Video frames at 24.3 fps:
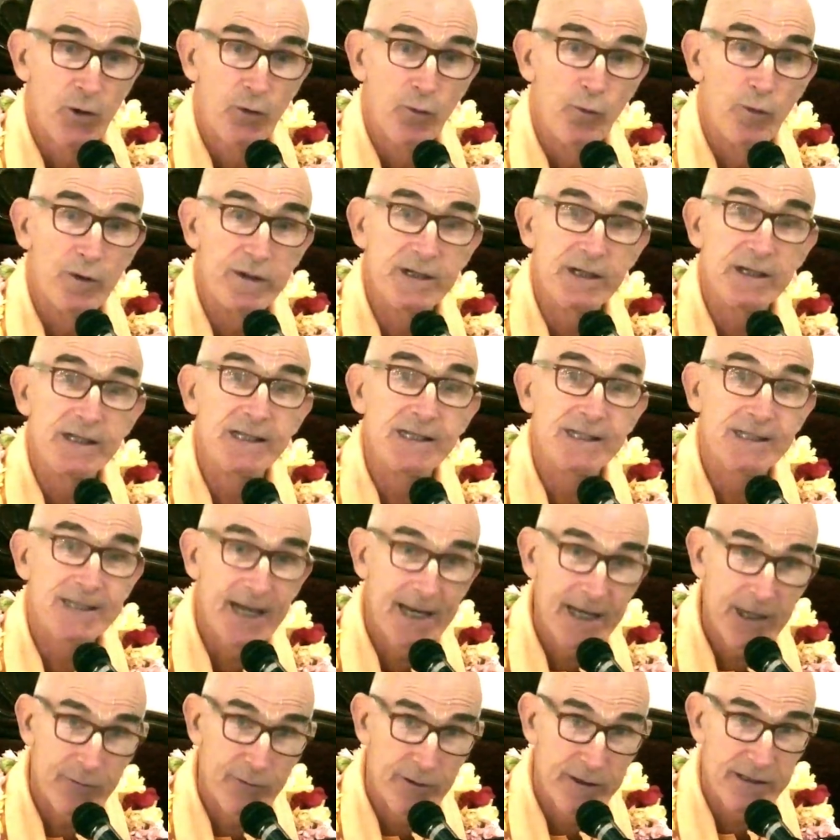which should
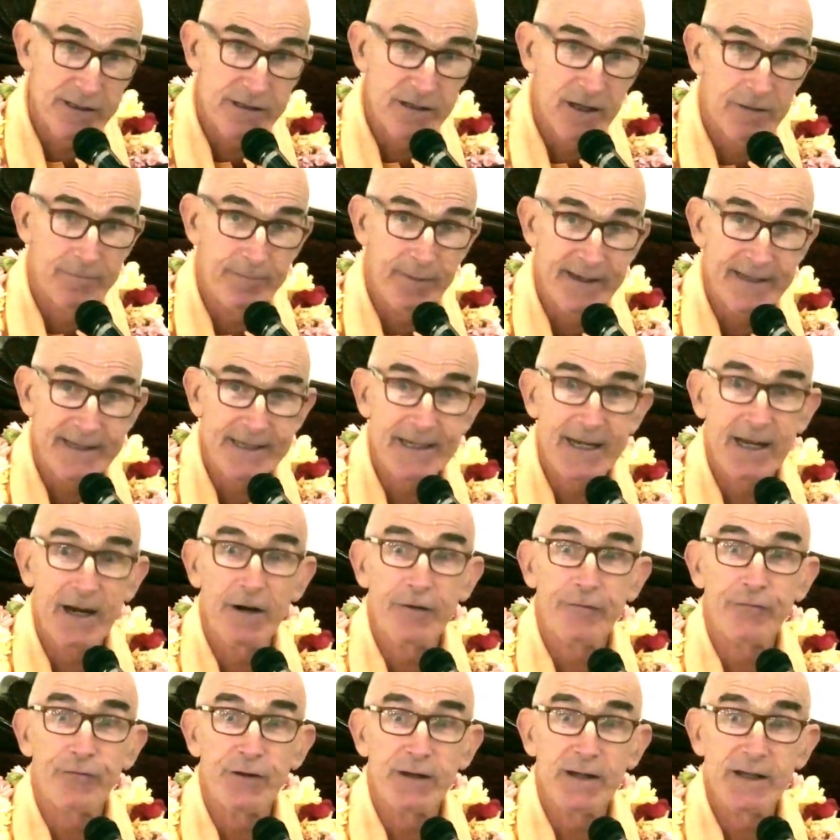steady oneself by
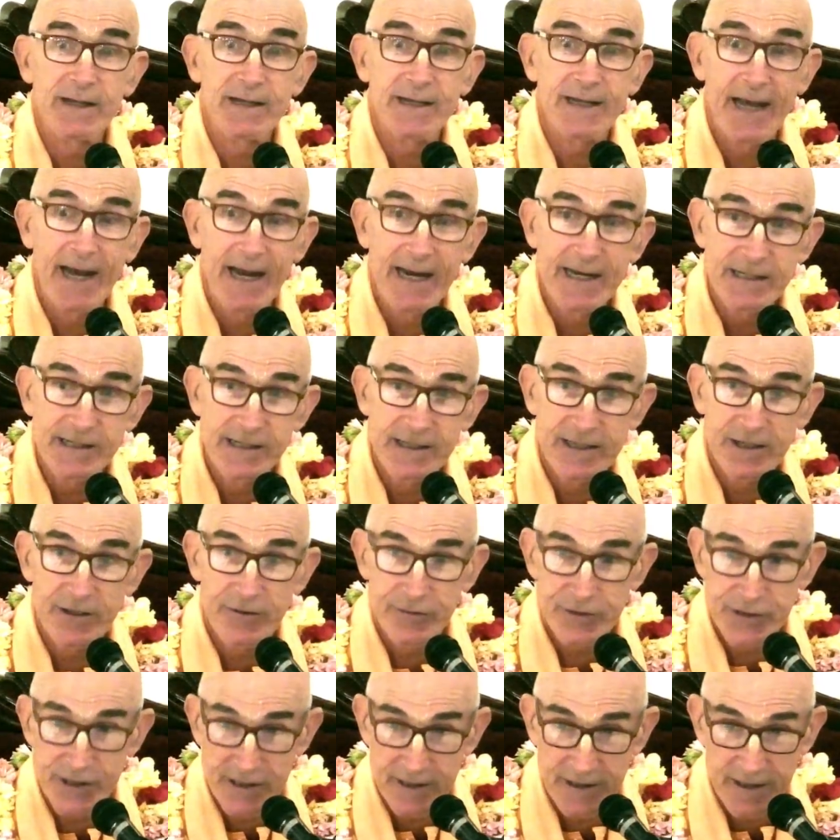carefully engaging in
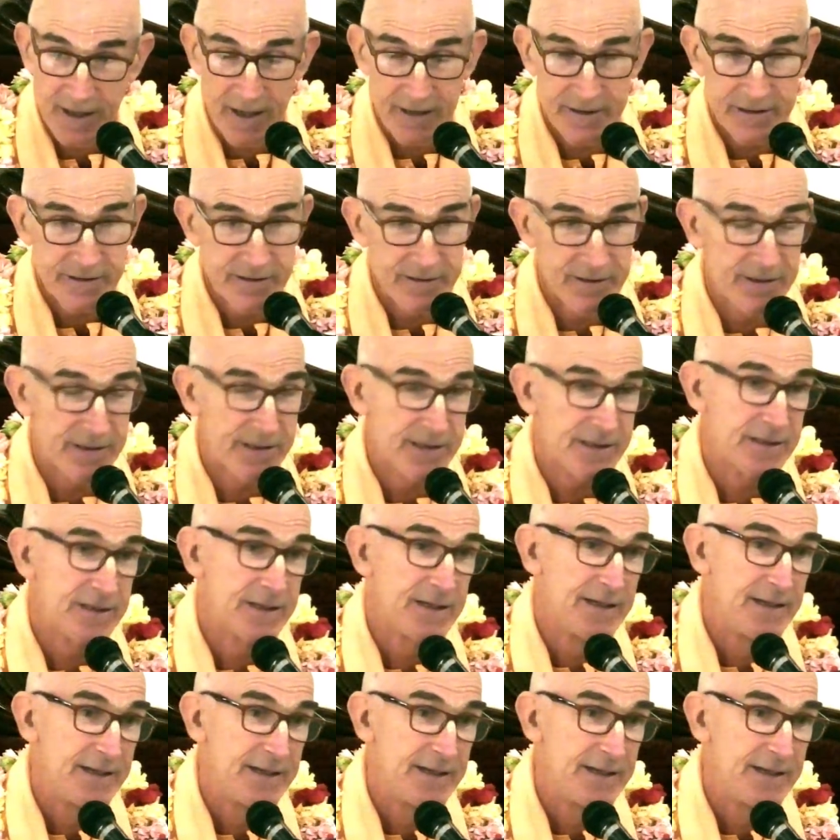Krishna consciousness